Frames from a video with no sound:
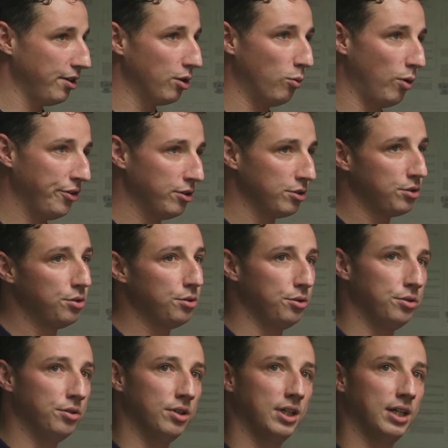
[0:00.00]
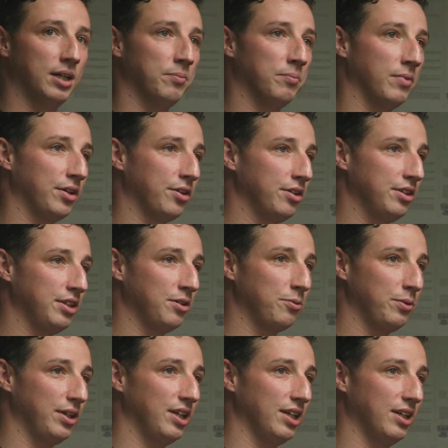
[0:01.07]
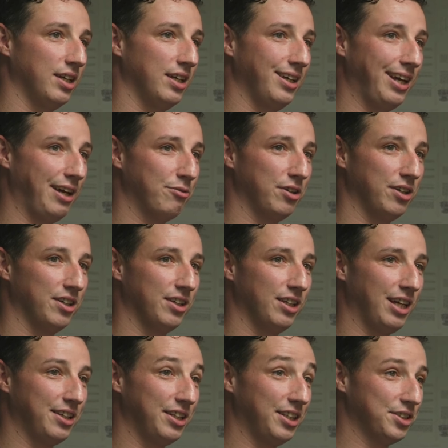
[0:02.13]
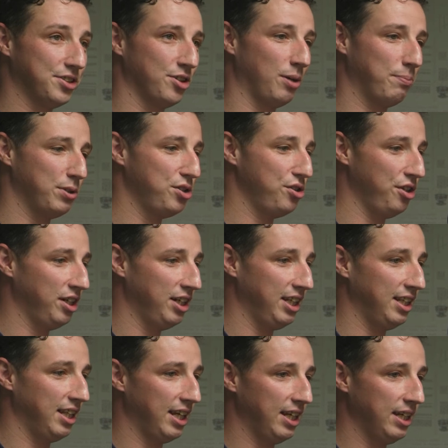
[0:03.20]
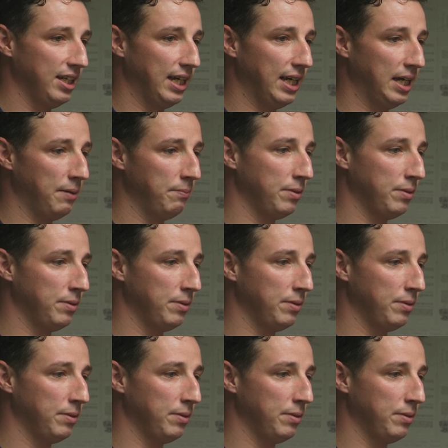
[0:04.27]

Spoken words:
are 1 or 2. I don't think we I think there's an opportunity there.